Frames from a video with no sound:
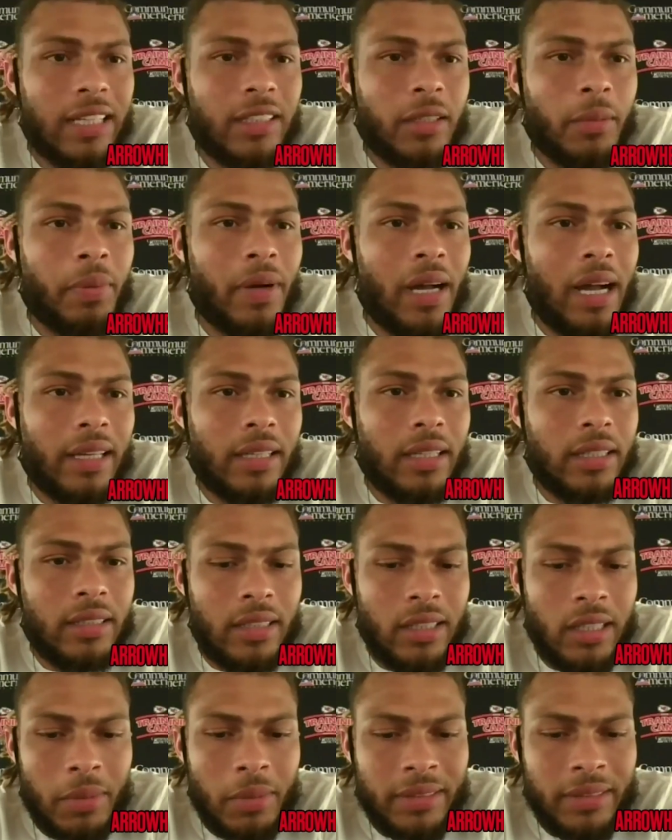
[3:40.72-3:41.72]
the pocket.
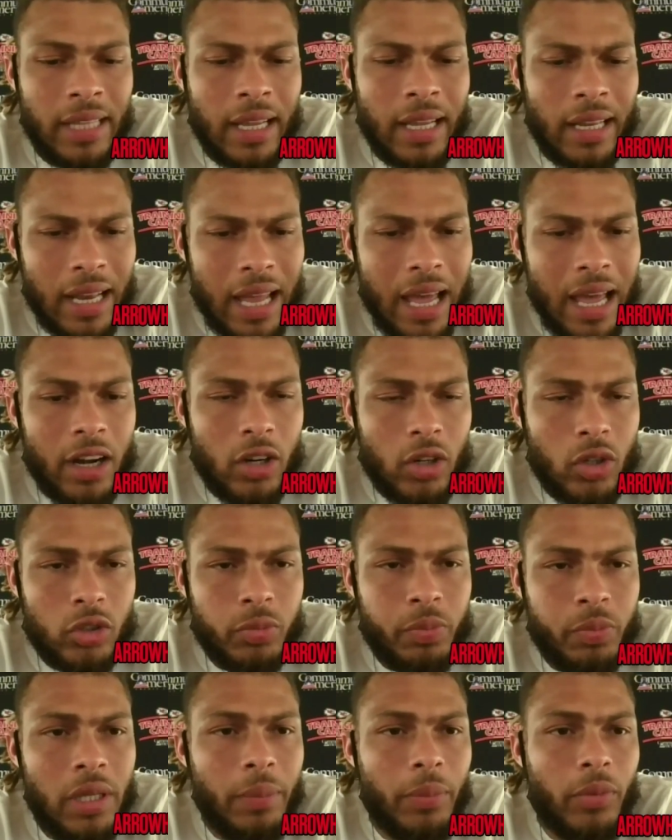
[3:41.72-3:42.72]
Um, I think a lot of
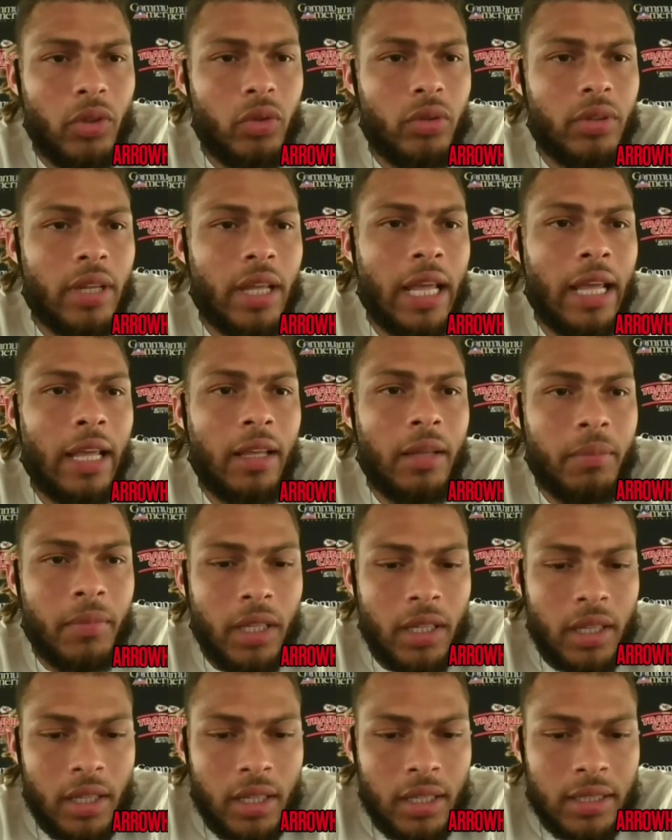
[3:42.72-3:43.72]
those people you named
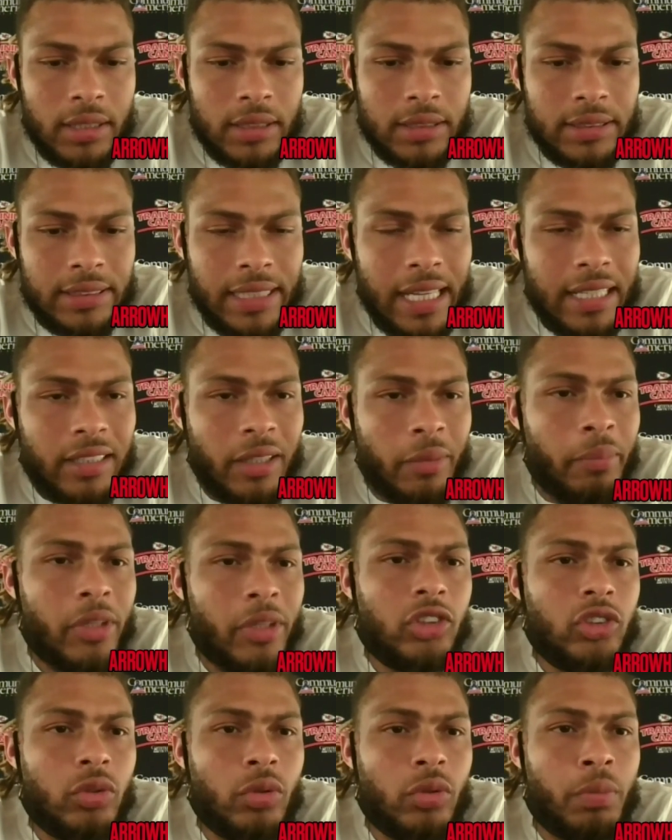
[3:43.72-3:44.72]
take the
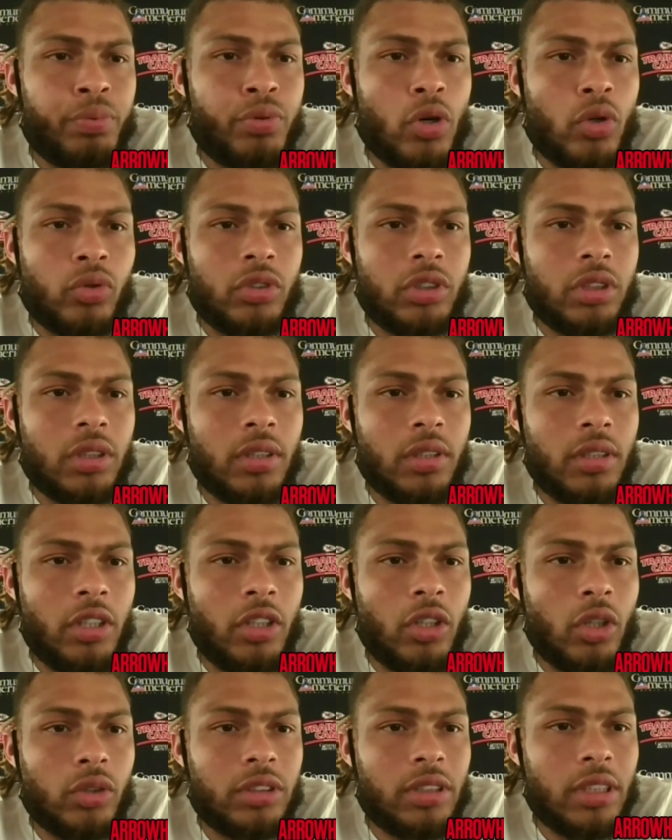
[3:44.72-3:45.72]
mental approach, you
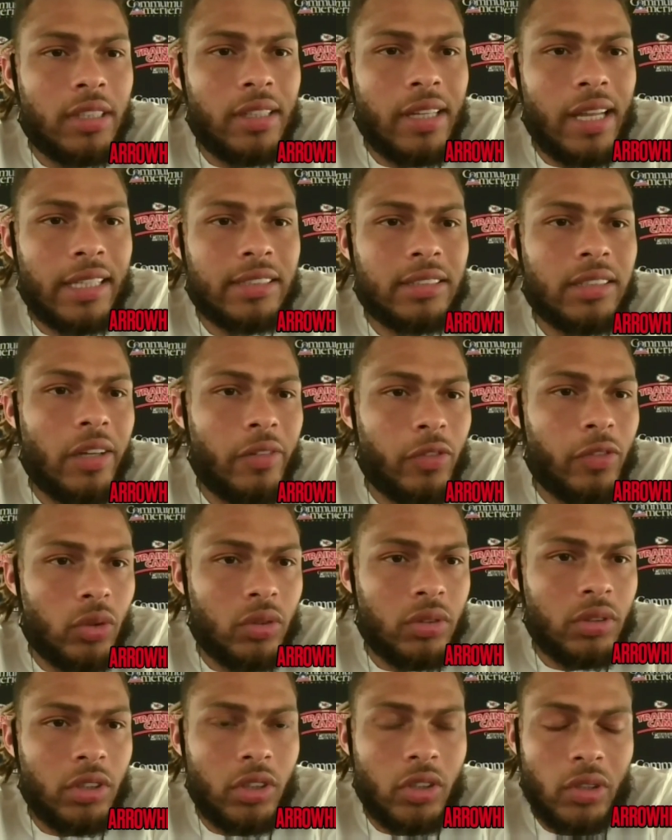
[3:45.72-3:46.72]
know, to the next level.
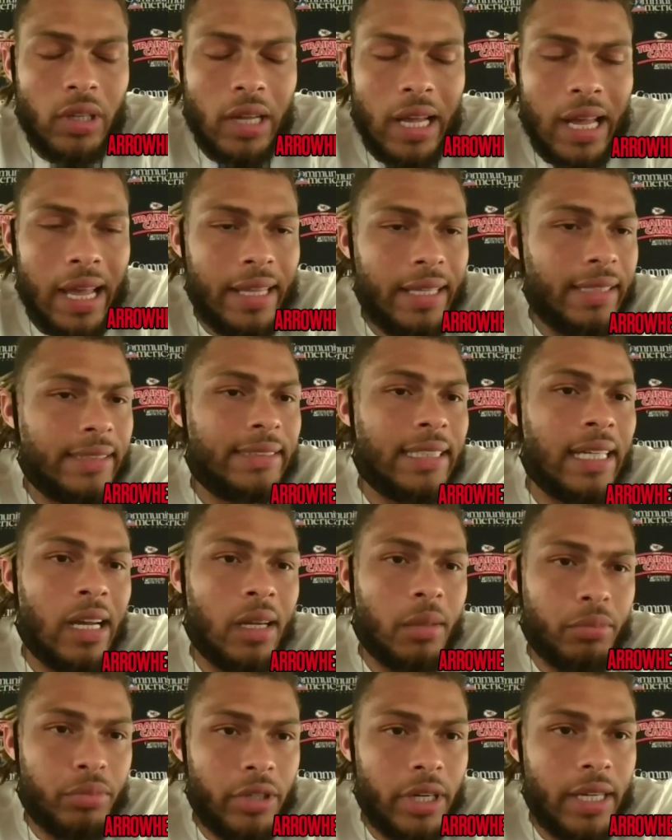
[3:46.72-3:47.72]
You know, i.e.
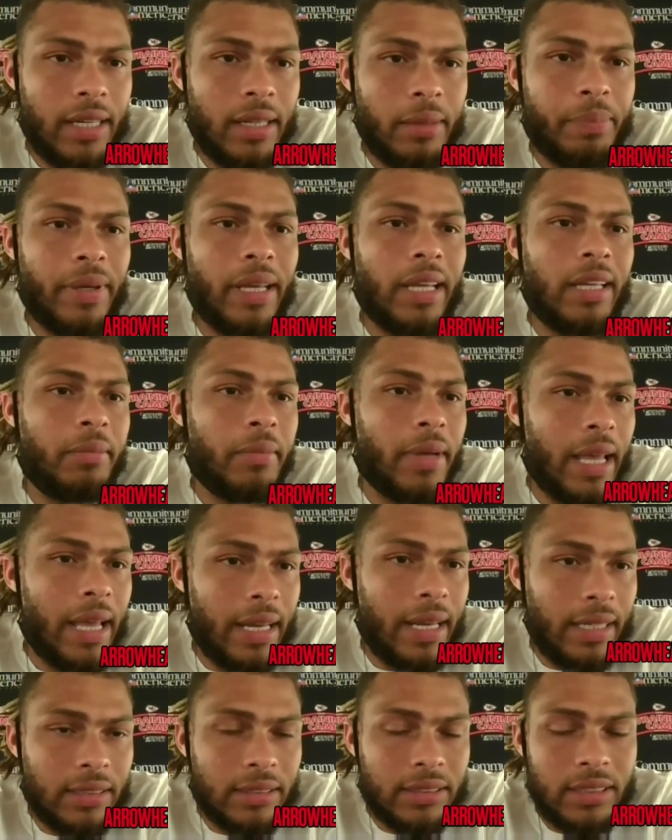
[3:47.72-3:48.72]
Tom Brady, Peyton
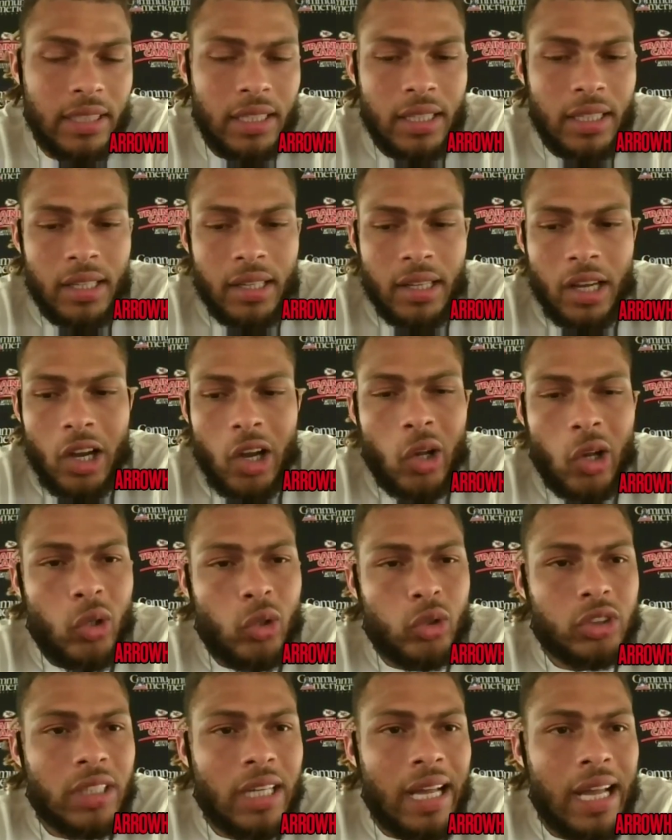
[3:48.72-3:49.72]
Manning's, all
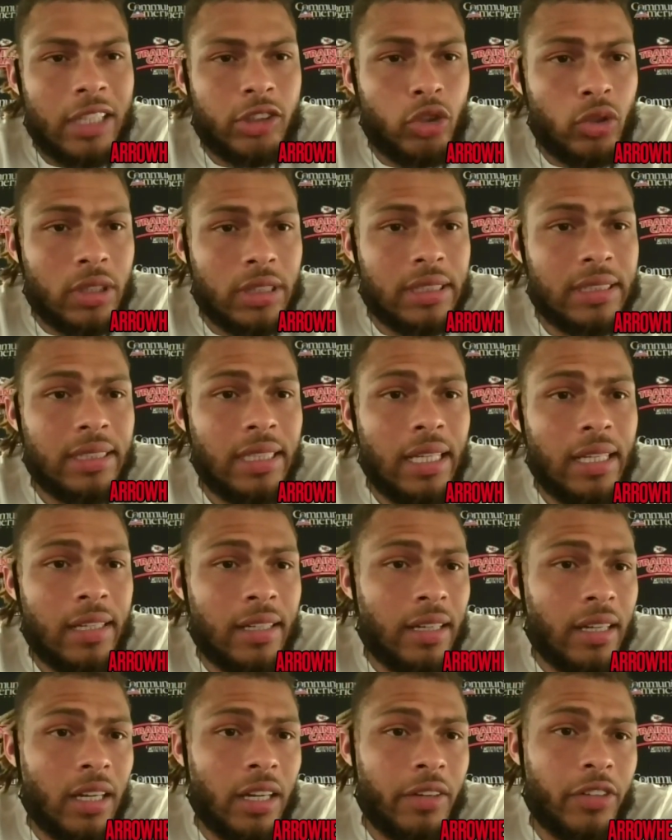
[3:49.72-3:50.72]
those guys. You could see it in
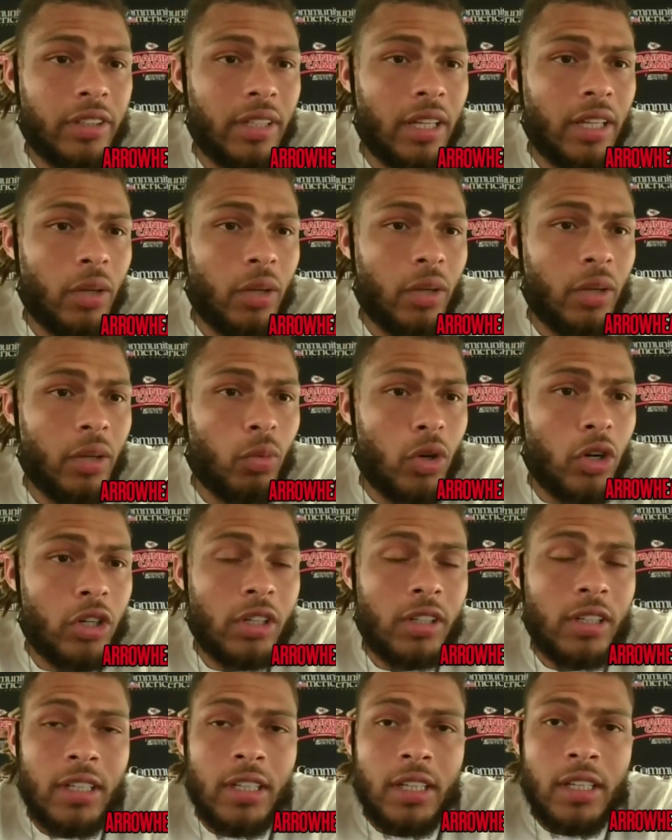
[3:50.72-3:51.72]
their everyday
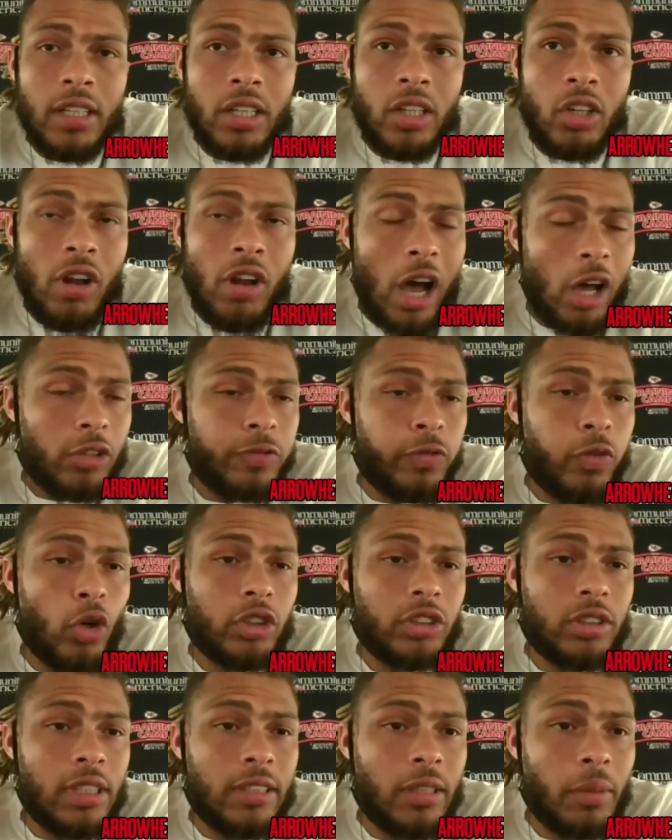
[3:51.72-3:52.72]
work. You know, I was
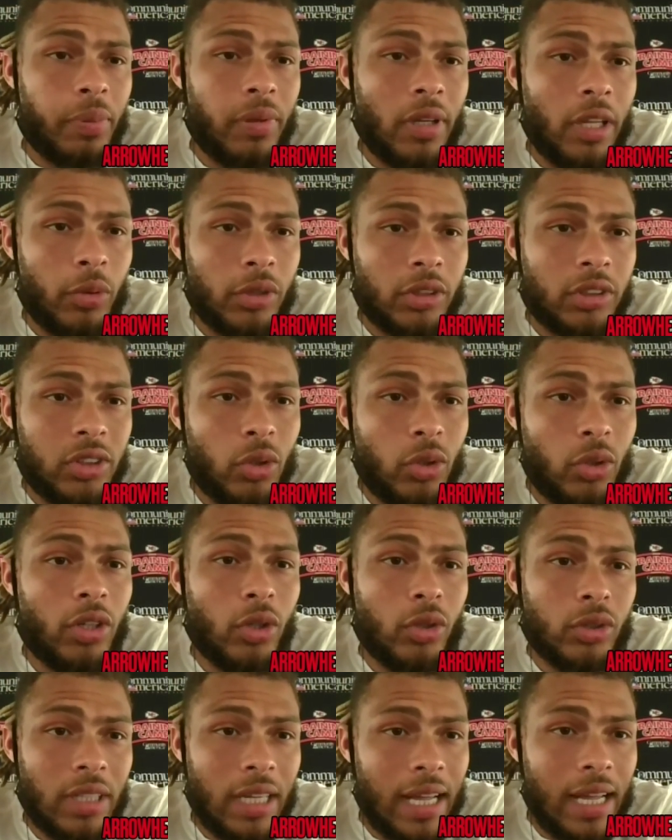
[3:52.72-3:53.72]
fortunate to play with two of
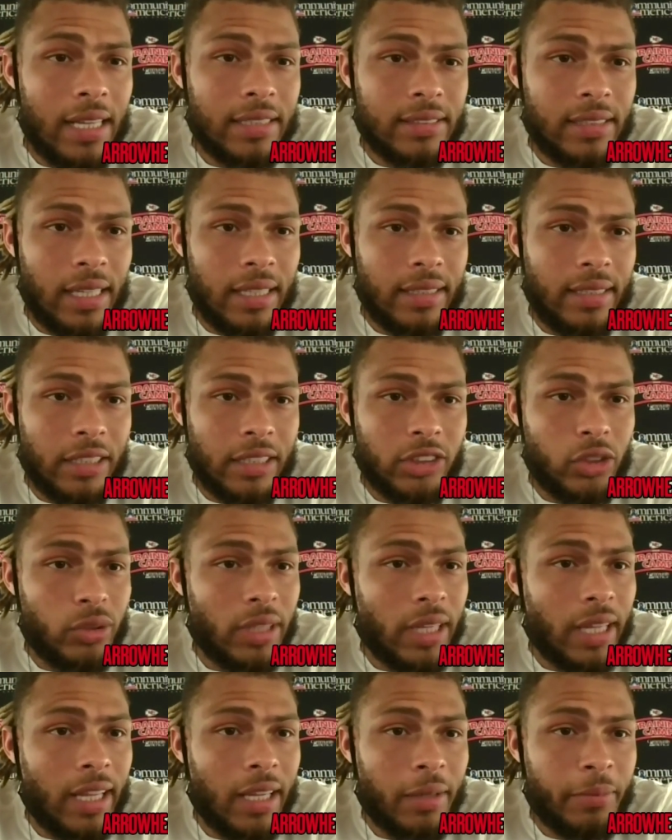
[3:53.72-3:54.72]
those guys that that you
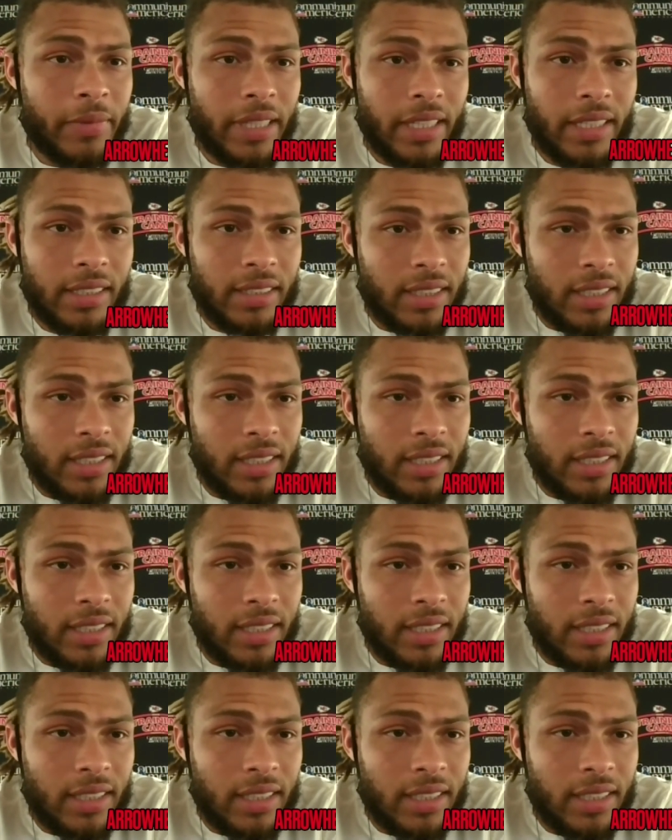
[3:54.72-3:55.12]
named, and